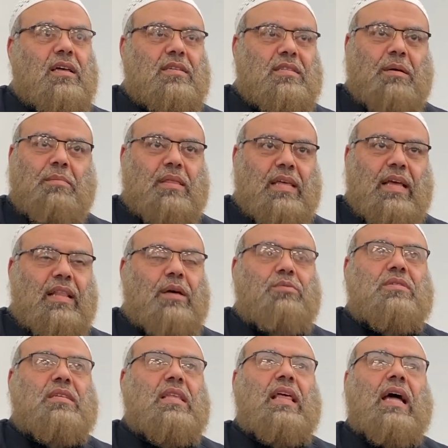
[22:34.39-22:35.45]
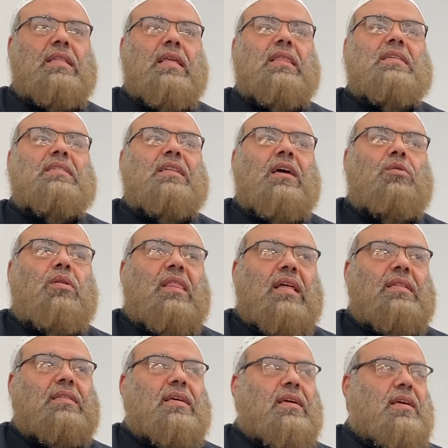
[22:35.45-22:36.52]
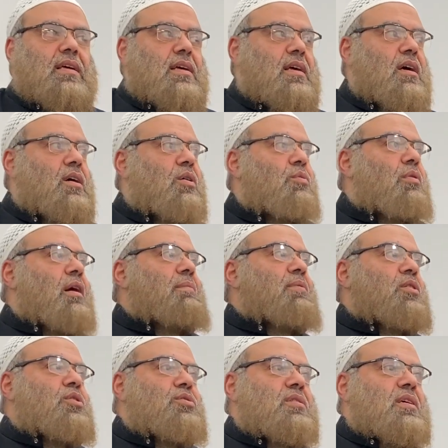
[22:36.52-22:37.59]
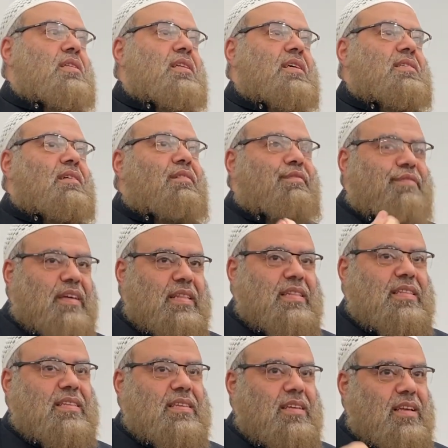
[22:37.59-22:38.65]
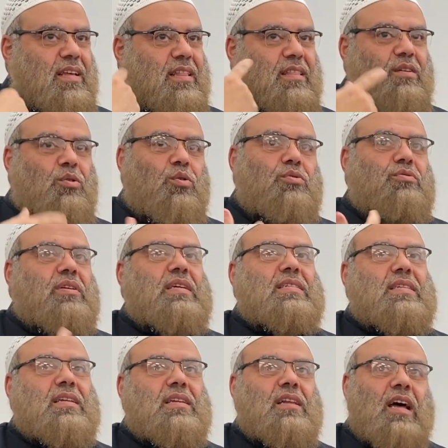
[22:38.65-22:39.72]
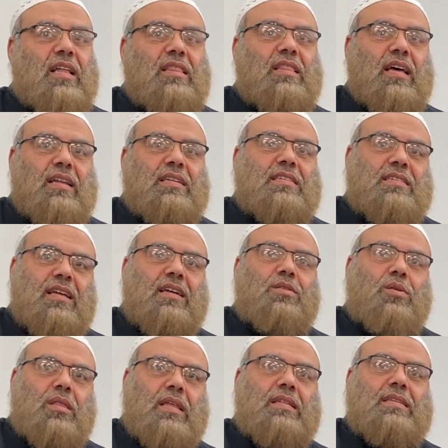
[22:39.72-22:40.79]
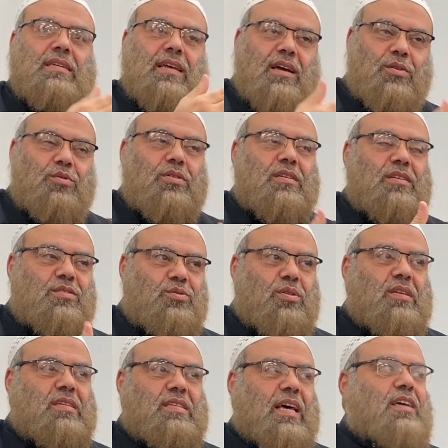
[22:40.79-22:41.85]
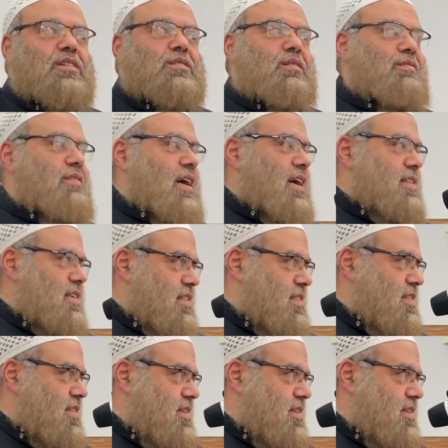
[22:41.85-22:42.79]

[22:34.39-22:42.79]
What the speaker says: something. They would say the hadith is not authentic. Why? Because it doesn't fit their own reason. Not that it's not authentic according to the science of the hadith.